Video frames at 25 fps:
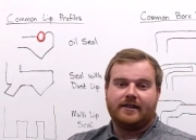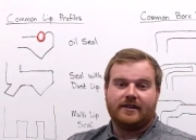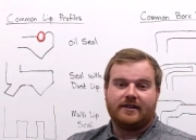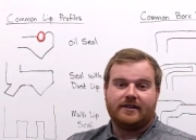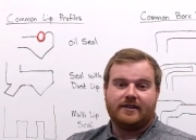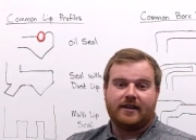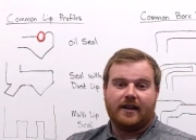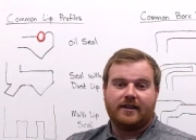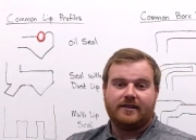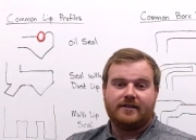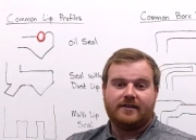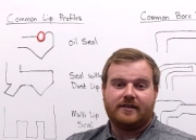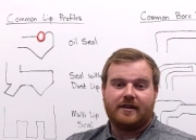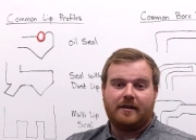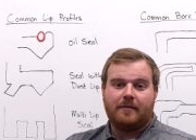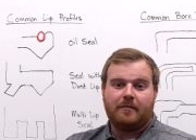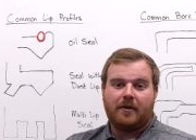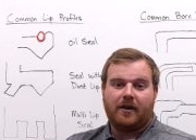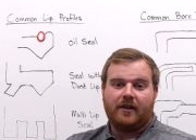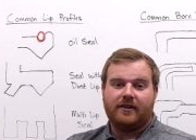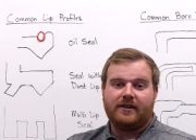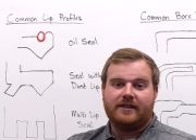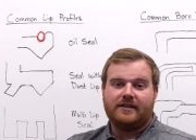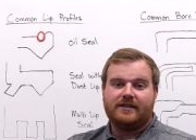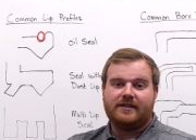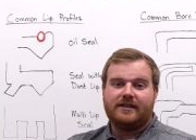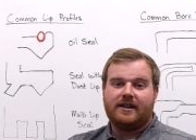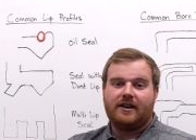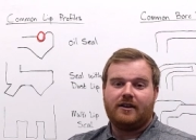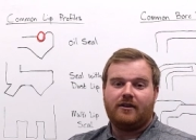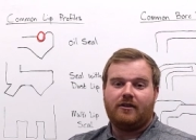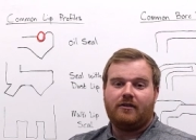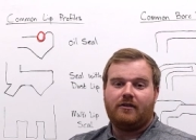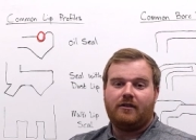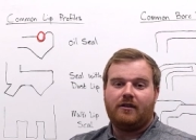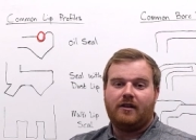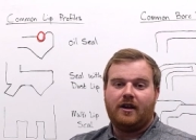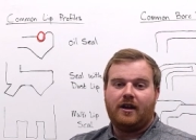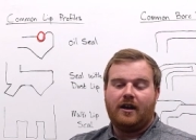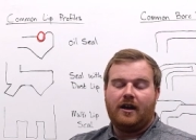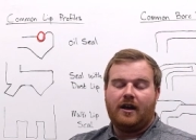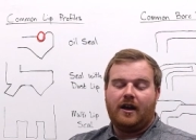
a dust slip on the seal,